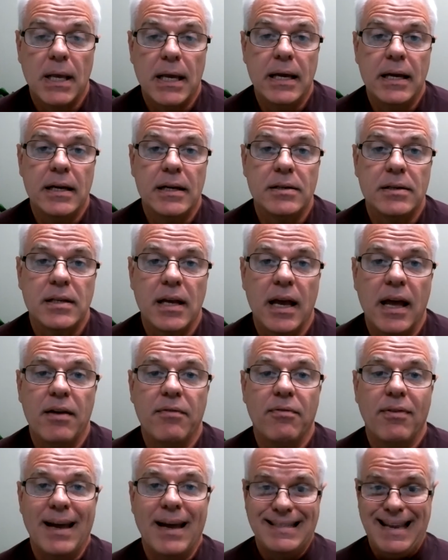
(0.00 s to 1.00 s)
is a
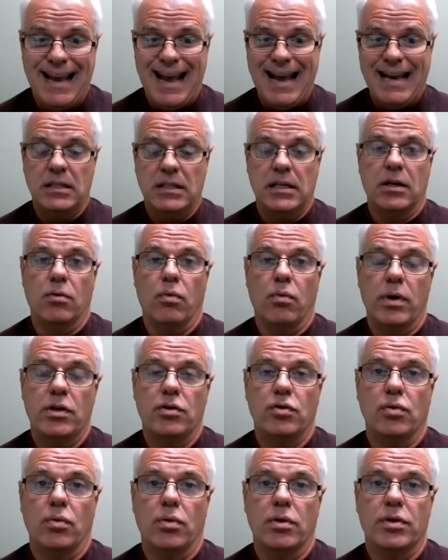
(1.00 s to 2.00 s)
fantastic
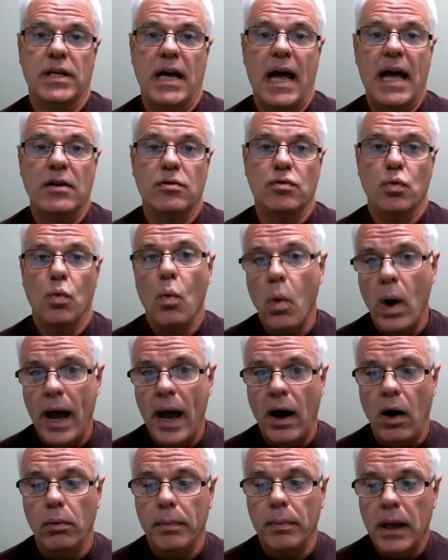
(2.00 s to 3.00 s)
resource as
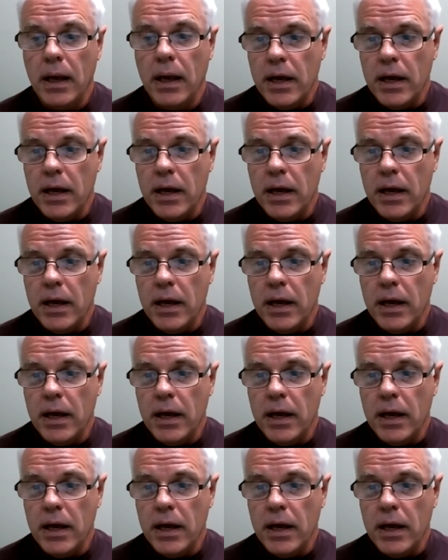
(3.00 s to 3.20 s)
well.